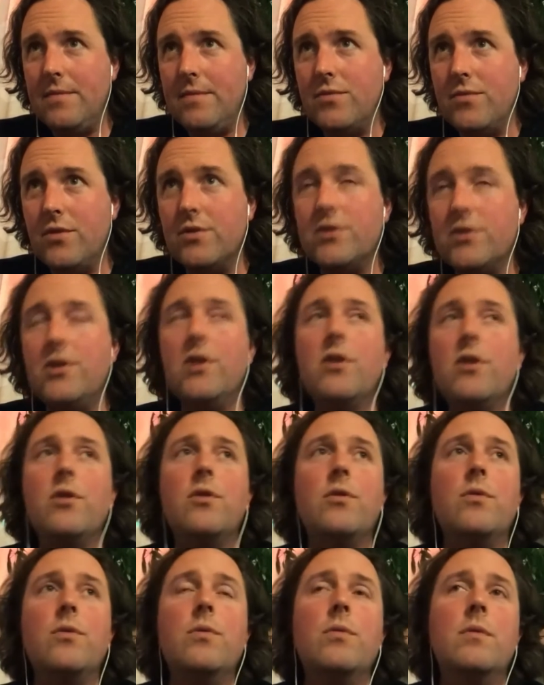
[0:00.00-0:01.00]
there's
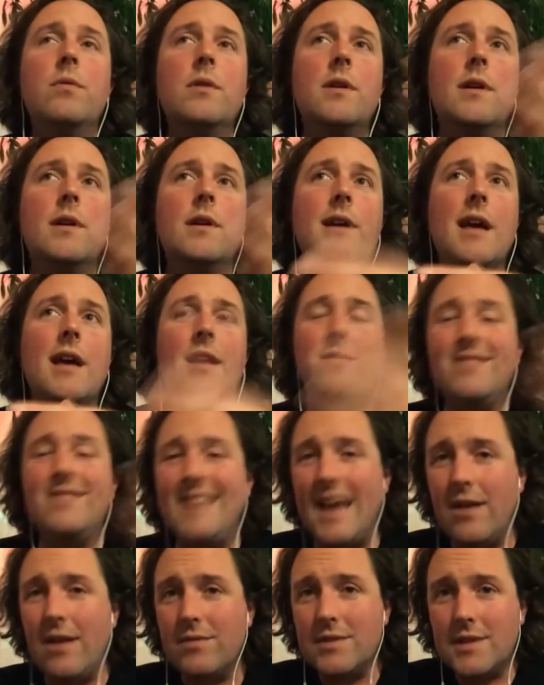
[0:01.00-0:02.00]
no kind of
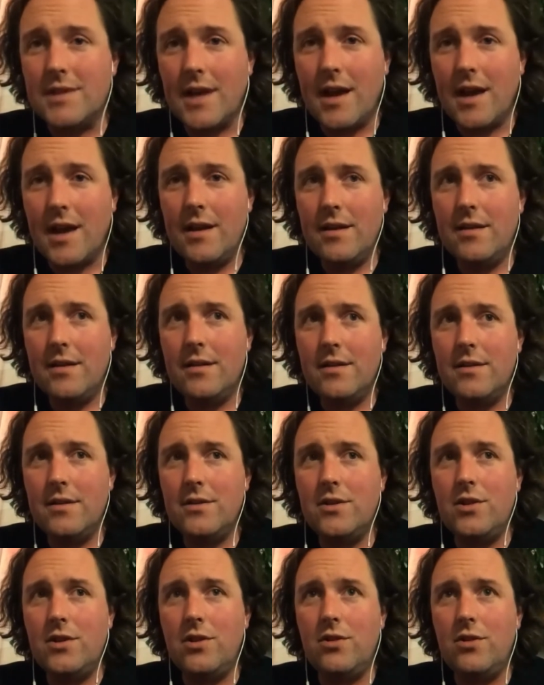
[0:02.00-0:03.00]
downside
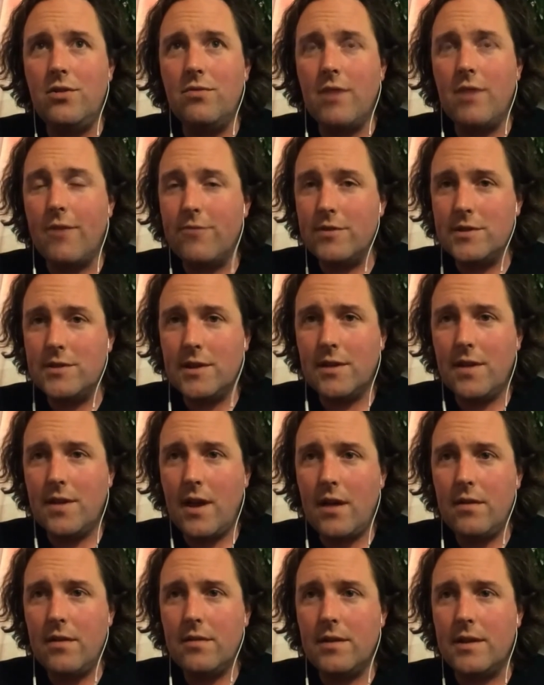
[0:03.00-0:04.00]
to referencing that.